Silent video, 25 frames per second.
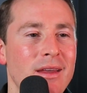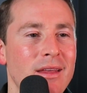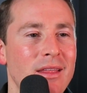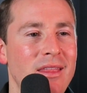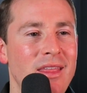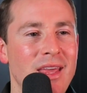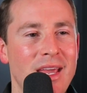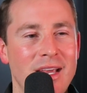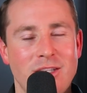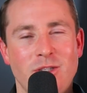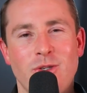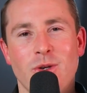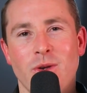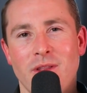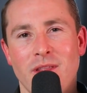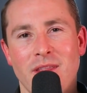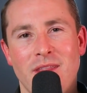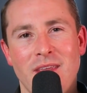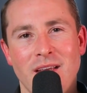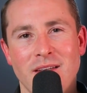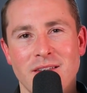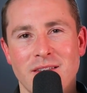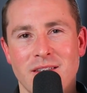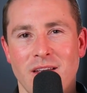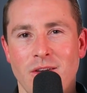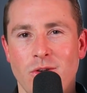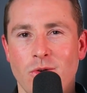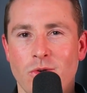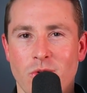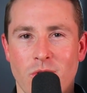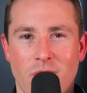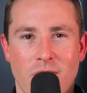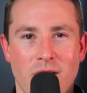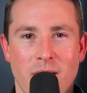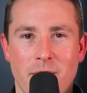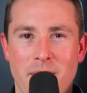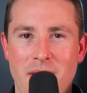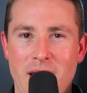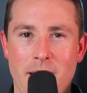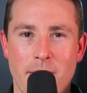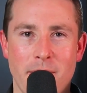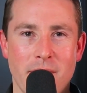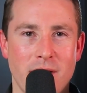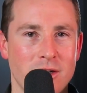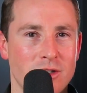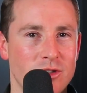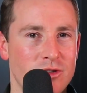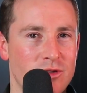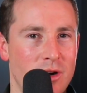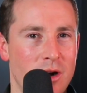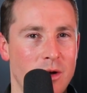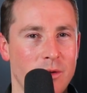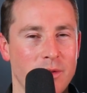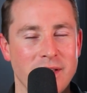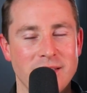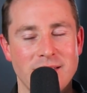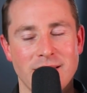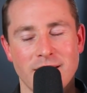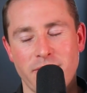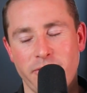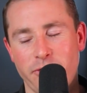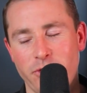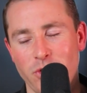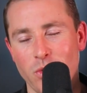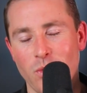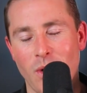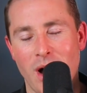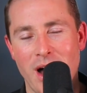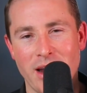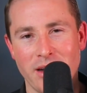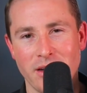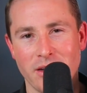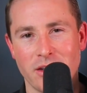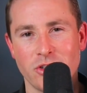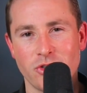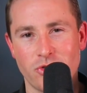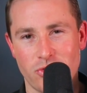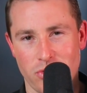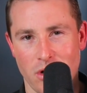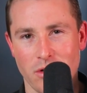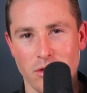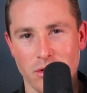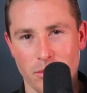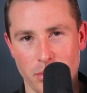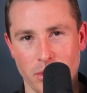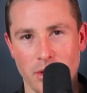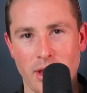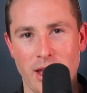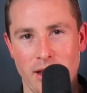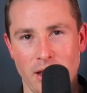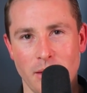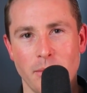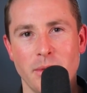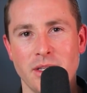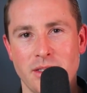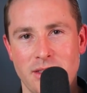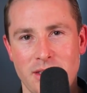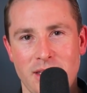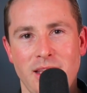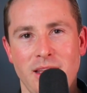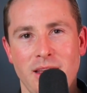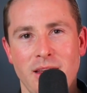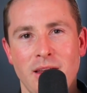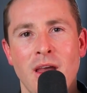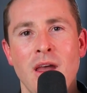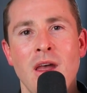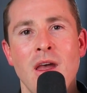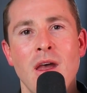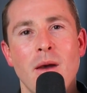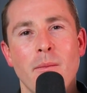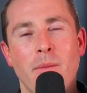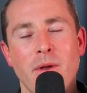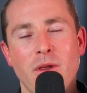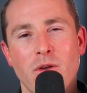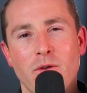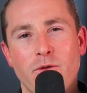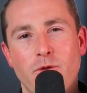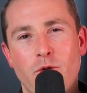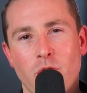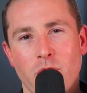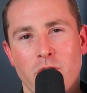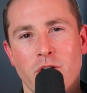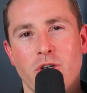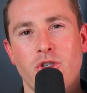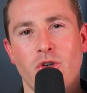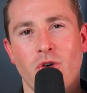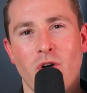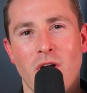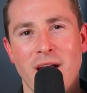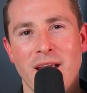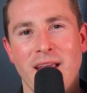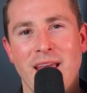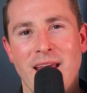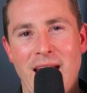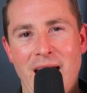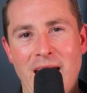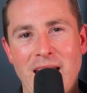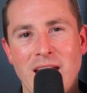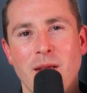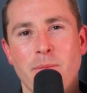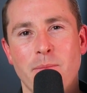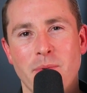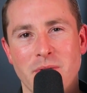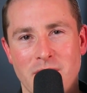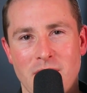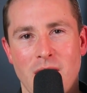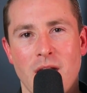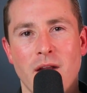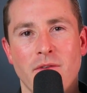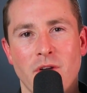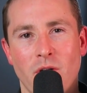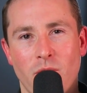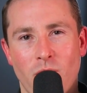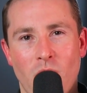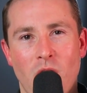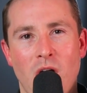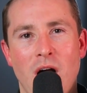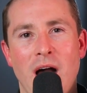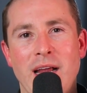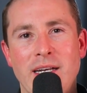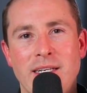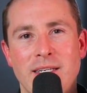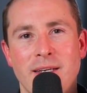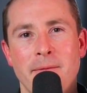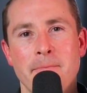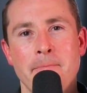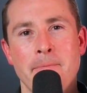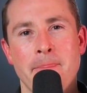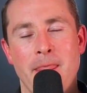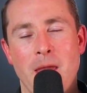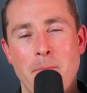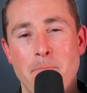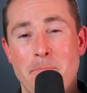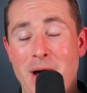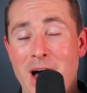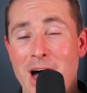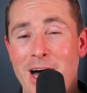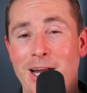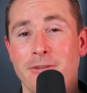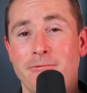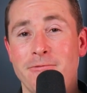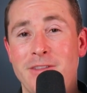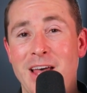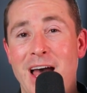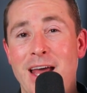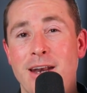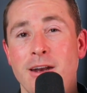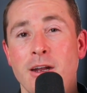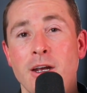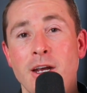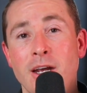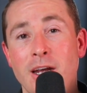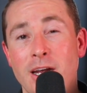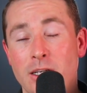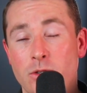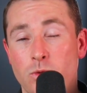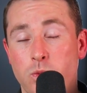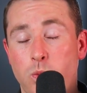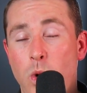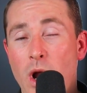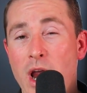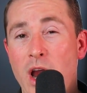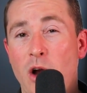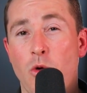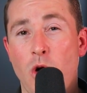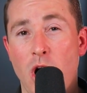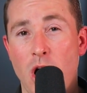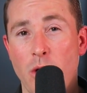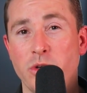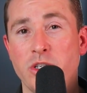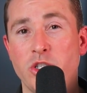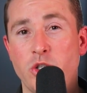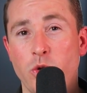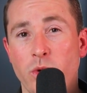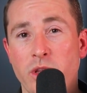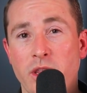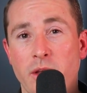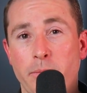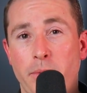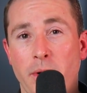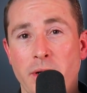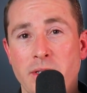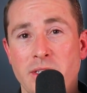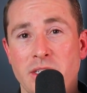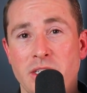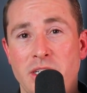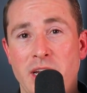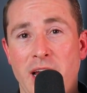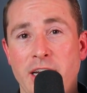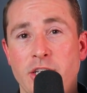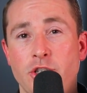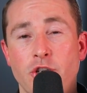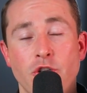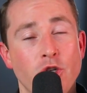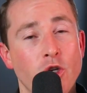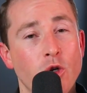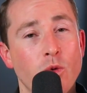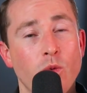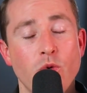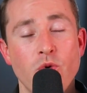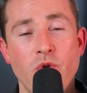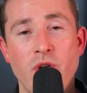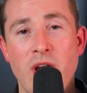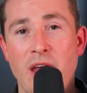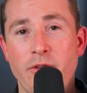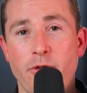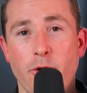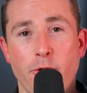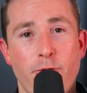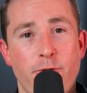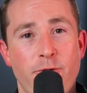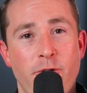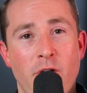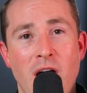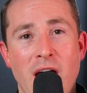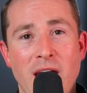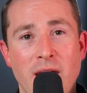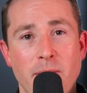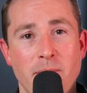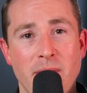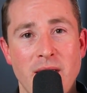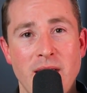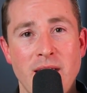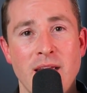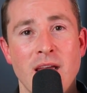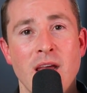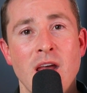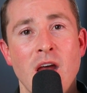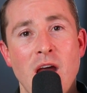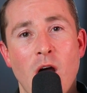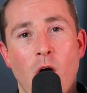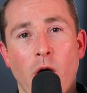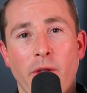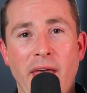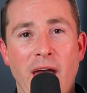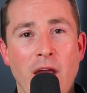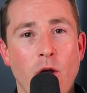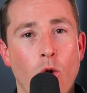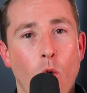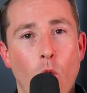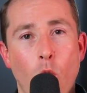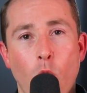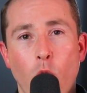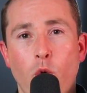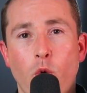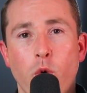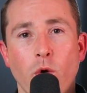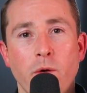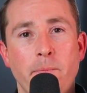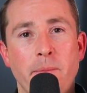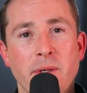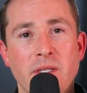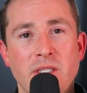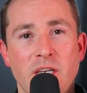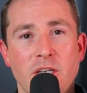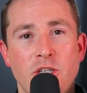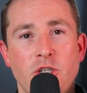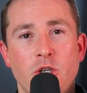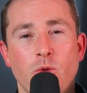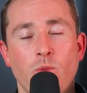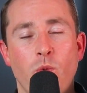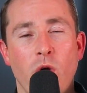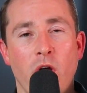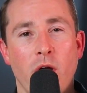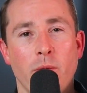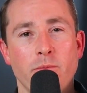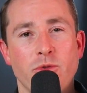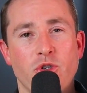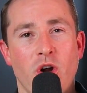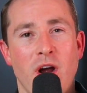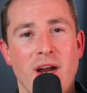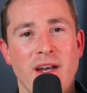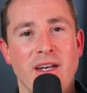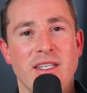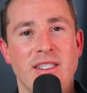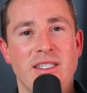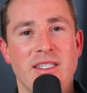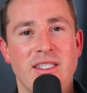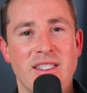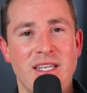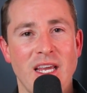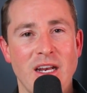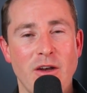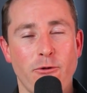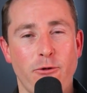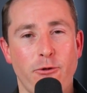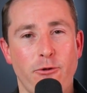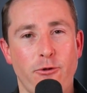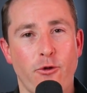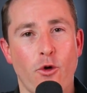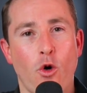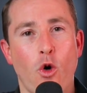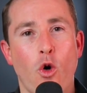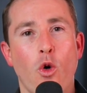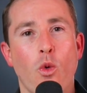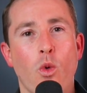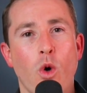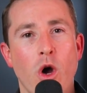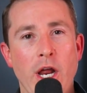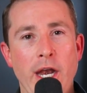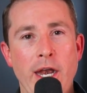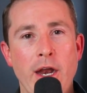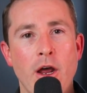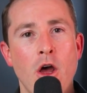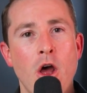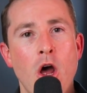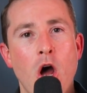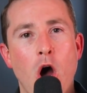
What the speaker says: There's certain things that you're not going to be able to control. There's a few uncontrollable elements here, but you've got to try and get 80% of it right. And part of that is where I was doing the presentation. You will never find me on that awkward position where I'm trying to sit forward